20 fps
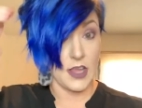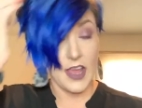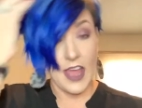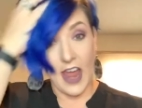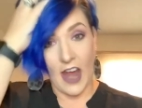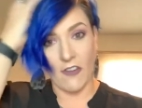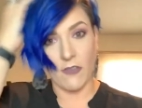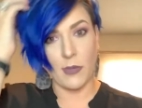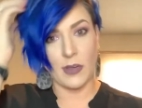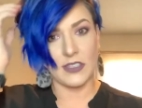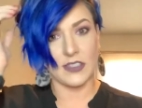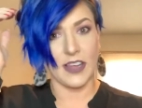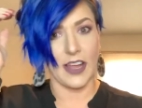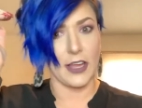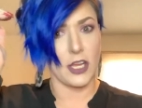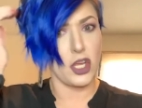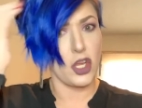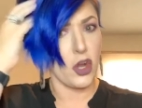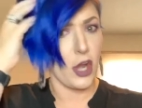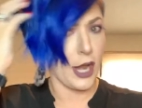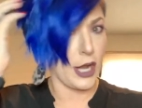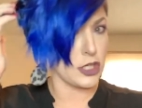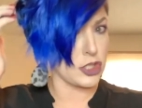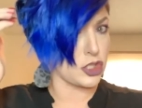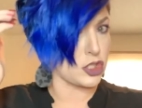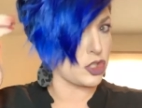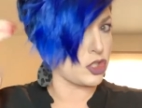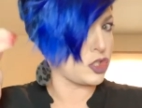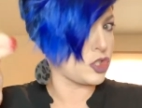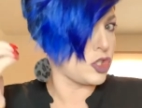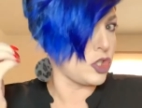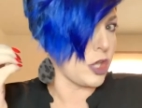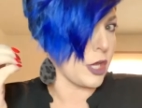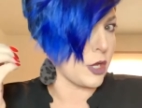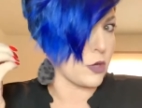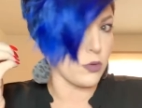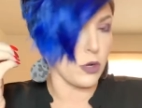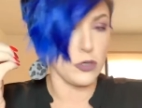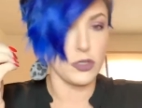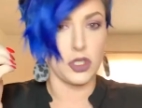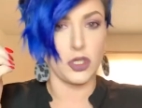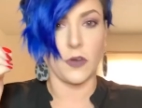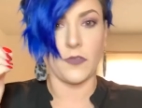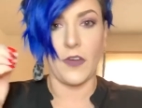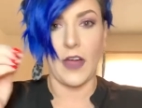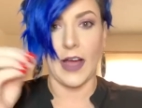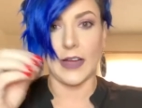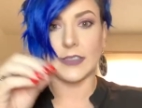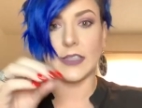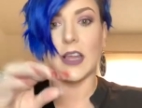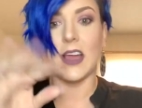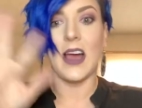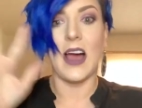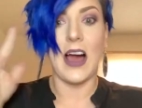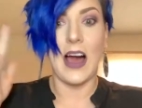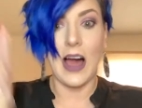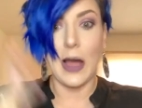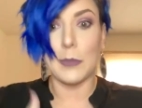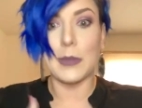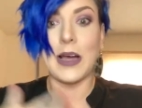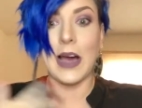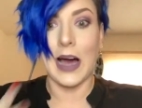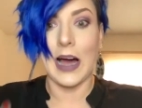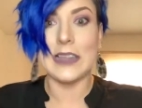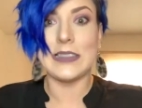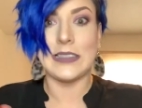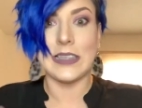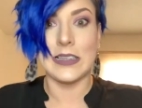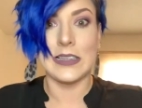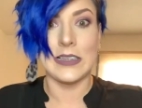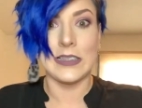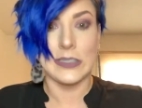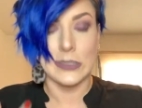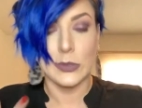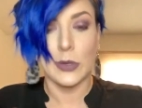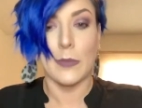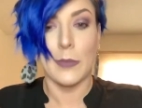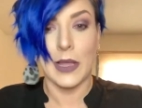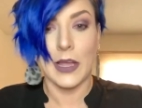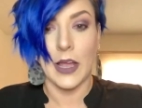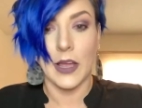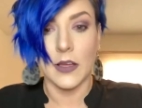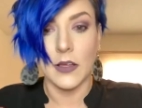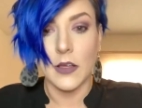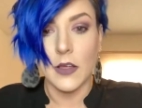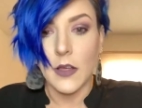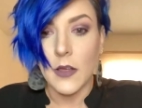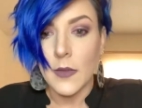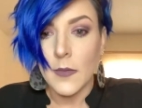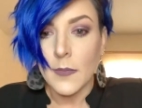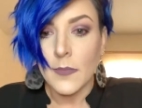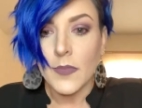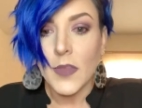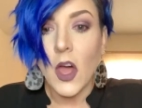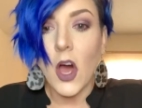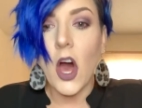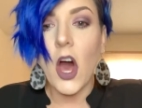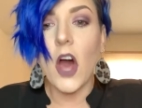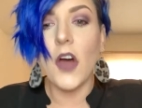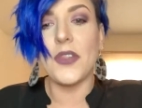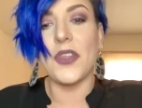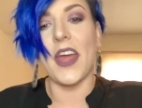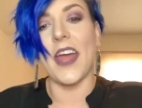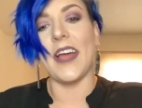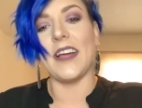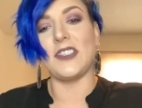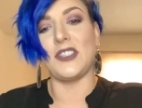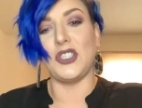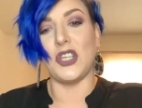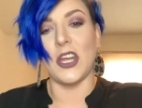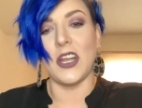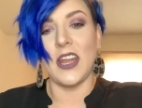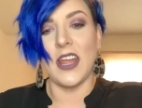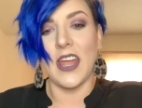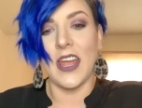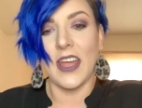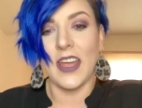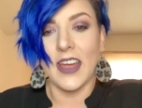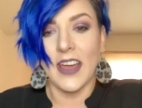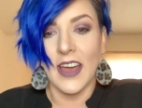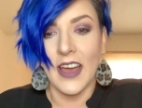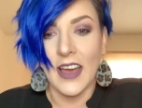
Everybody's like, your hair's like grows so fast. I'm constantly trimming it. Oh, thanks, Ginny.